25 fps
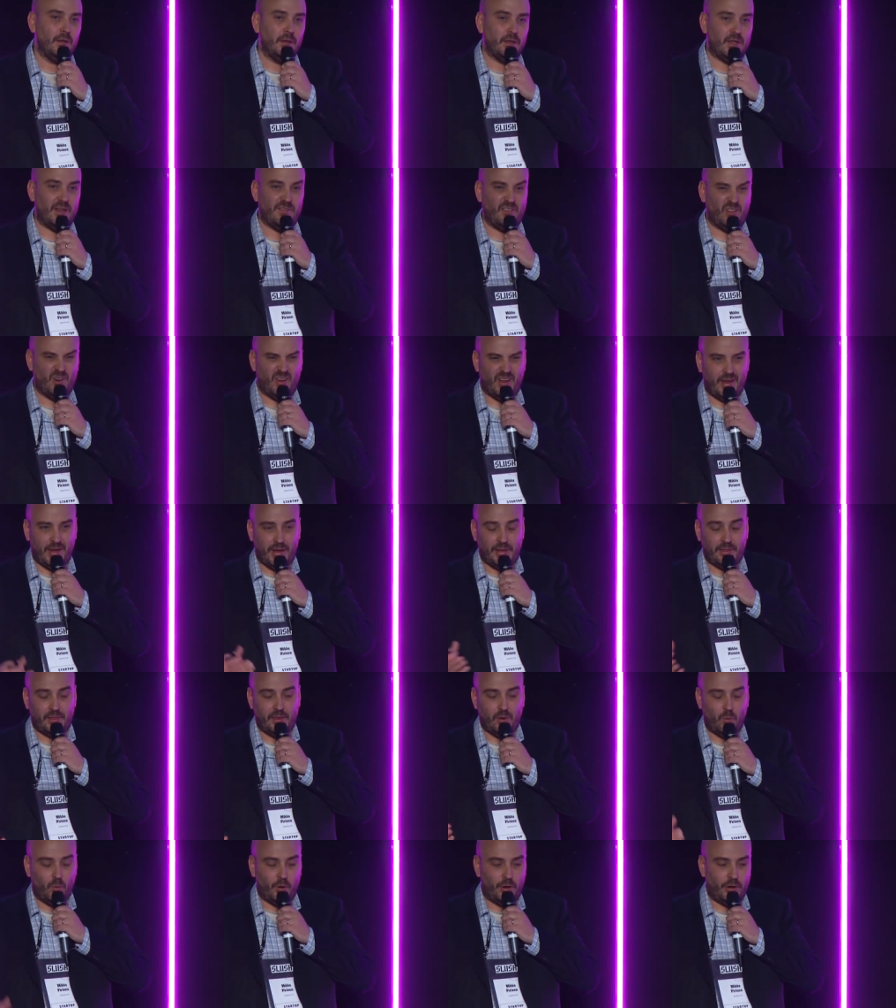even though I
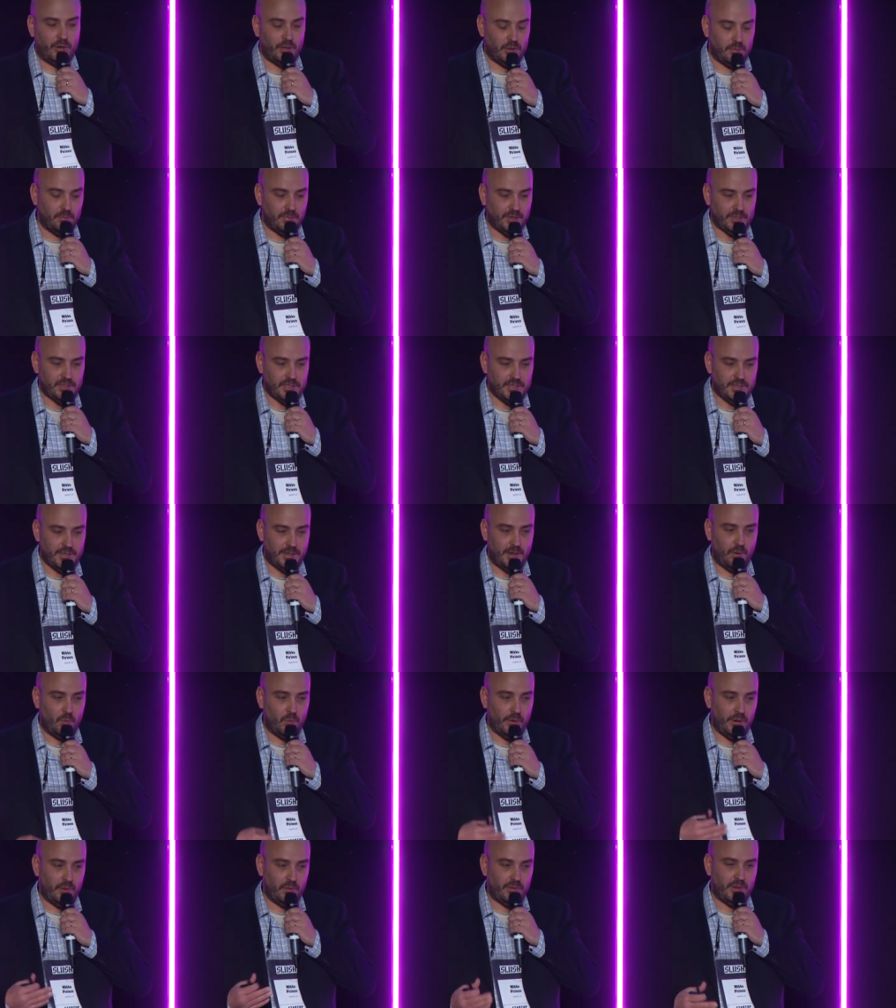hate the word, but still,
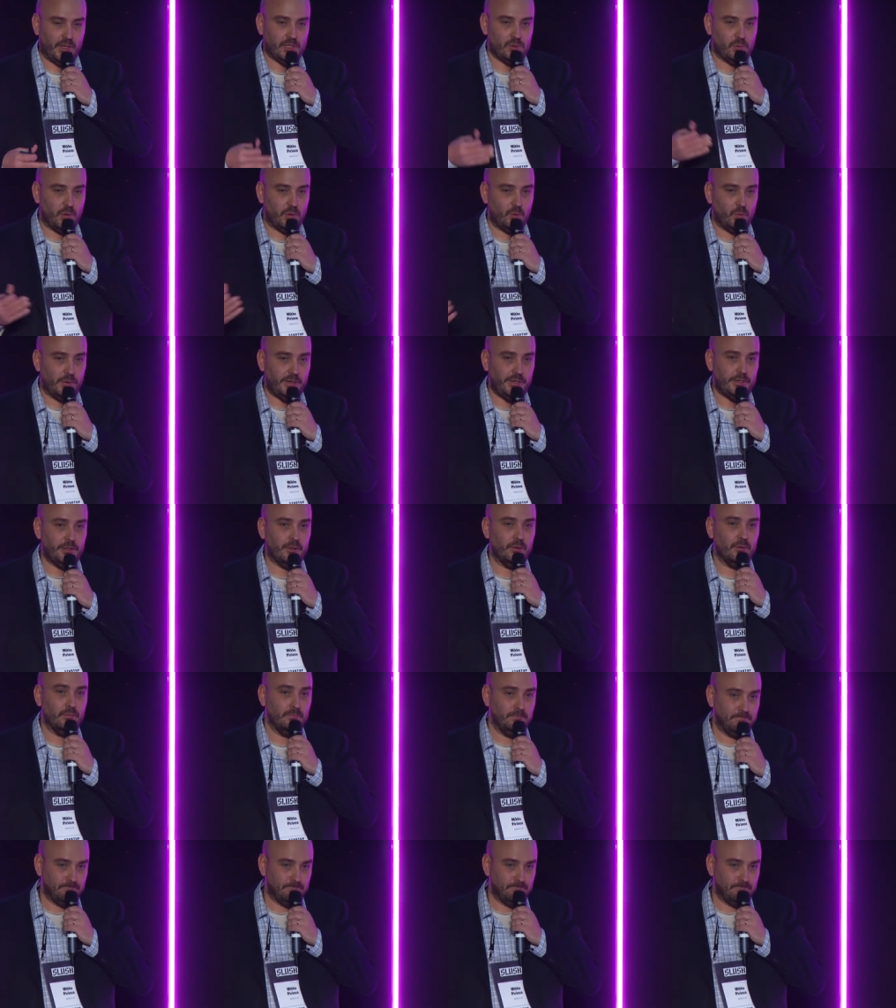we, that's what we do.